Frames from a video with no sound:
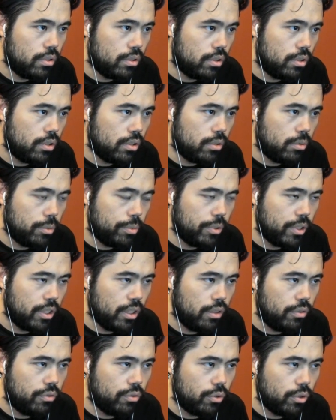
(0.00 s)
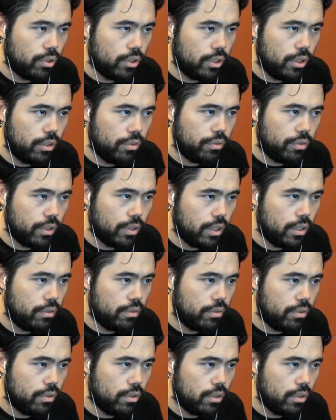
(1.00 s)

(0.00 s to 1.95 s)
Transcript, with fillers: Um, I'll play e4 and e5.